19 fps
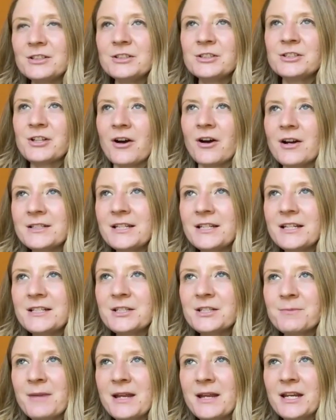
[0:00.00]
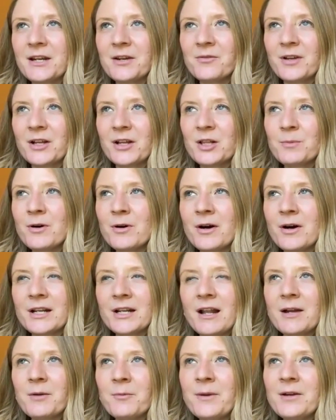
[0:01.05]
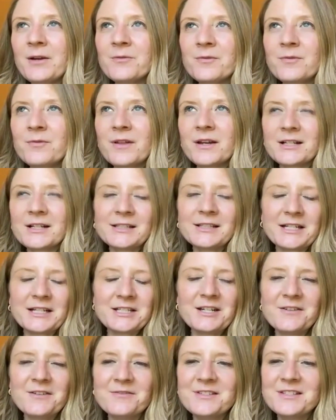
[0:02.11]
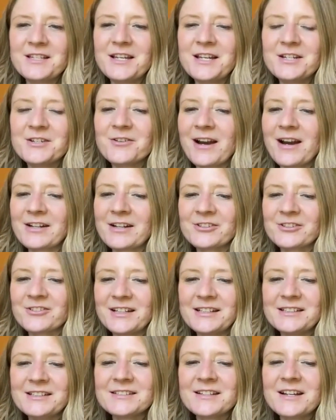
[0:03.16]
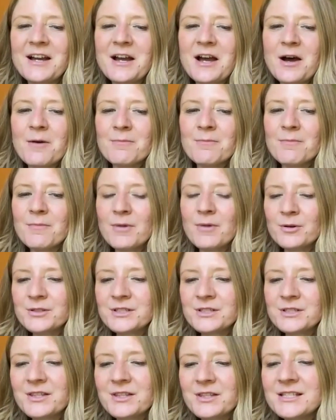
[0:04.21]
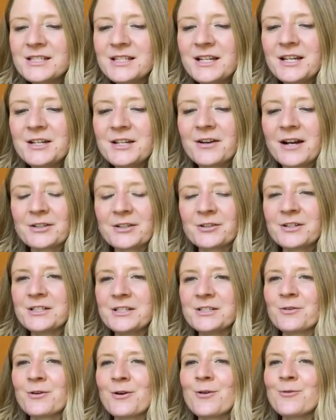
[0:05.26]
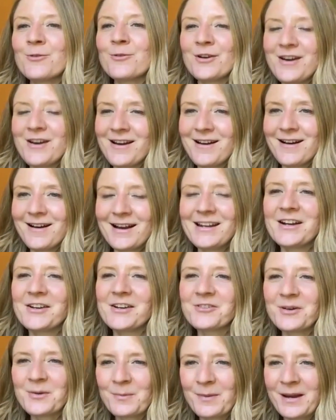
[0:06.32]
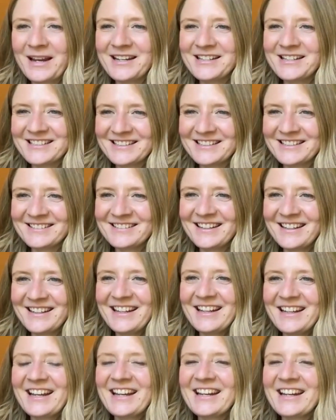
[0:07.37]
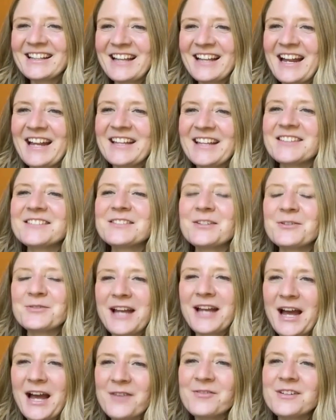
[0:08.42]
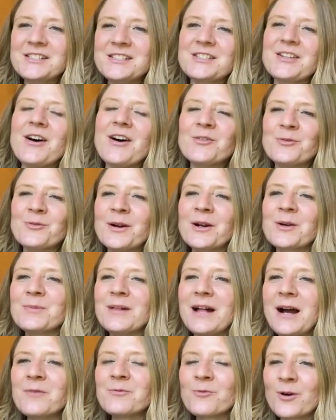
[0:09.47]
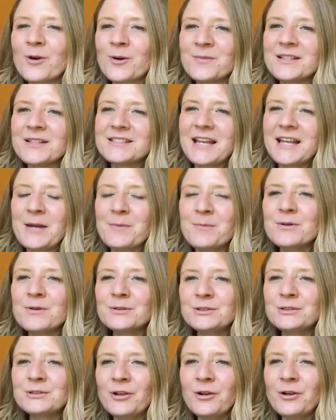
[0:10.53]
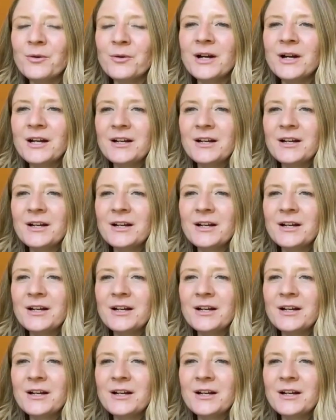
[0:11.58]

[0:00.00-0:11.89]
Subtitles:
daunting to make it available online. We have the collection of city directories. Most of the city directories are over 900 pages in length. So to have a software platform that's able to